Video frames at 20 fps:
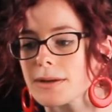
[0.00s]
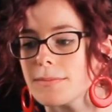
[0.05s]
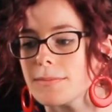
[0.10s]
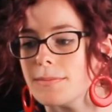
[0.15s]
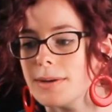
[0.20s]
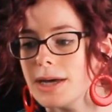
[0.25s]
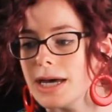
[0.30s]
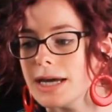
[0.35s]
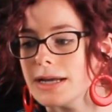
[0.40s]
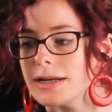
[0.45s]

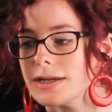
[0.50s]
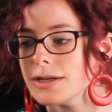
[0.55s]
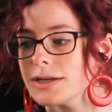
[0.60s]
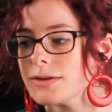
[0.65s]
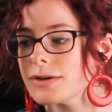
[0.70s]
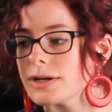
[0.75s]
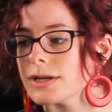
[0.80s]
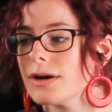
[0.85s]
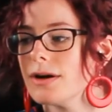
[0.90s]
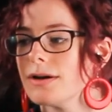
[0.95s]
But you
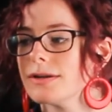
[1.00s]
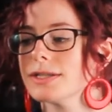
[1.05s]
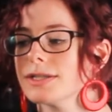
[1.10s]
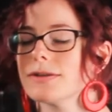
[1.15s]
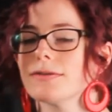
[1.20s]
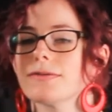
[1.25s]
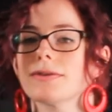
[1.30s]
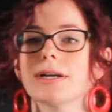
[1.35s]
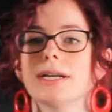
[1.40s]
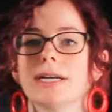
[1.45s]
could
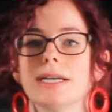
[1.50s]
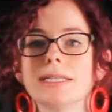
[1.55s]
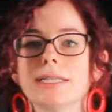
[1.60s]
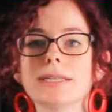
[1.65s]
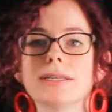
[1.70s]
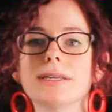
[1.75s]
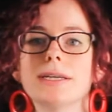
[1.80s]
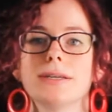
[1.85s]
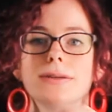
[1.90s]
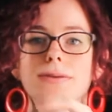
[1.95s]
also very
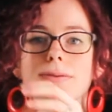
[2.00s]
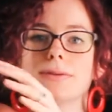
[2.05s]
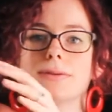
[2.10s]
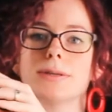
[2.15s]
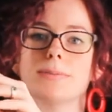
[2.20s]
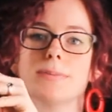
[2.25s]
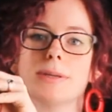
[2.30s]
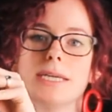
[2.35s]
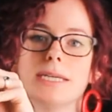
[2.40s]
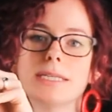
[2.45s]
easily use
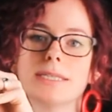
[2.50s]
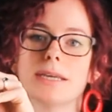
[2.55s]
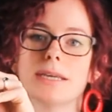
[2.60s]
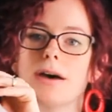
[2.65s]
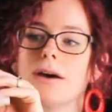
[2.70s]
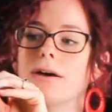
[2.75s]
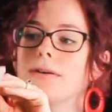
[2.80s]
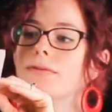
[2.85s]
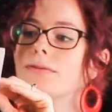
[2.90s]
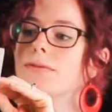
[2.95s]
a piece
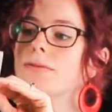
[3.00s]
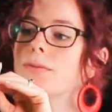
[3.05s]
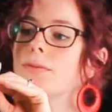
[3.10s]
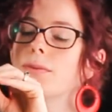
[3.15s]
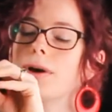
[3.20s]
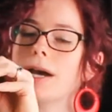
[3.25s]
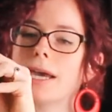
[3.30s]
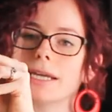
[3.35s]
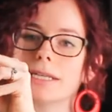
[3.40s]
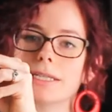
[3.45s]
of
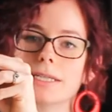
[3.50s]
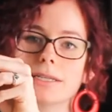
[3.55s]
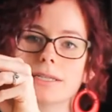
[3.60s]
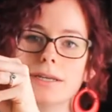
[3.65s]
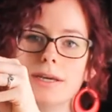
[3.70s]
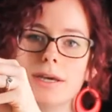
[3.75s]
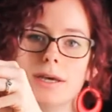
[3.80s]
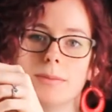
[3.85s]
white